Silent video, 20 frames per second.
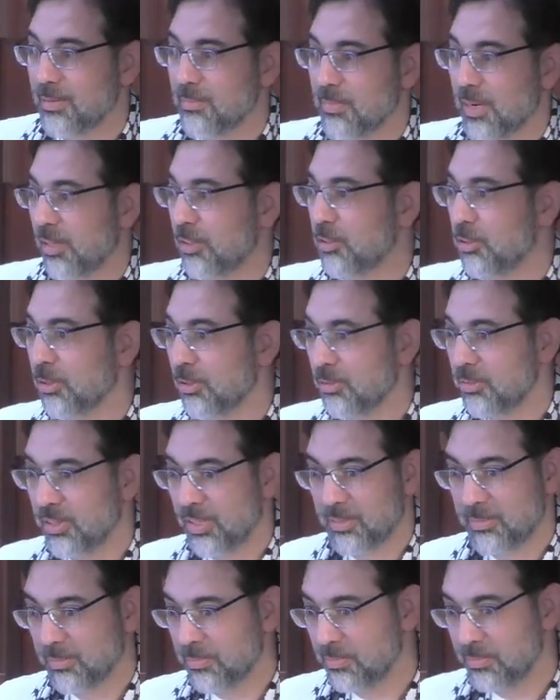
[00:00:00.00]
my
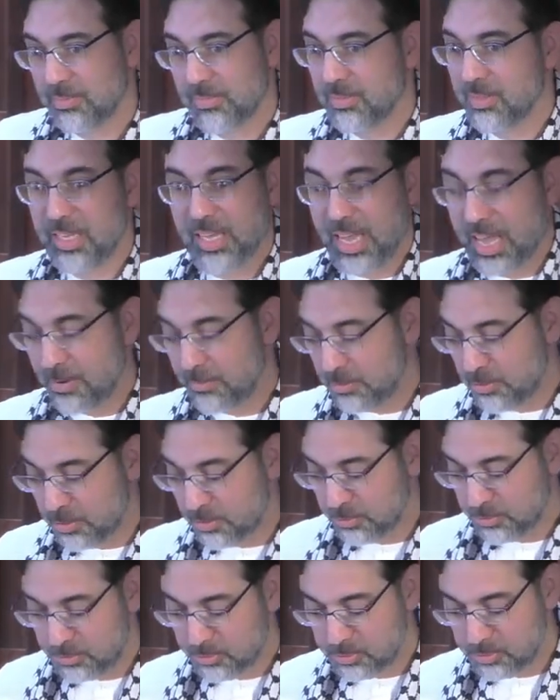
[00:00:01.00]
children, they have no
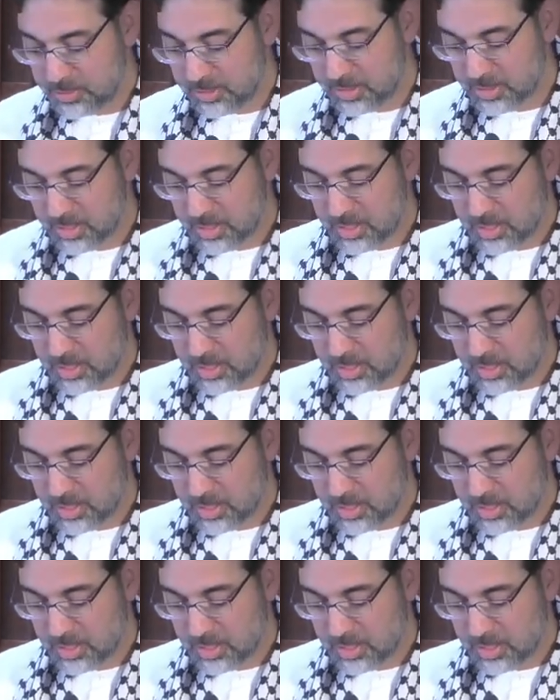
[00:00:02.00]
food.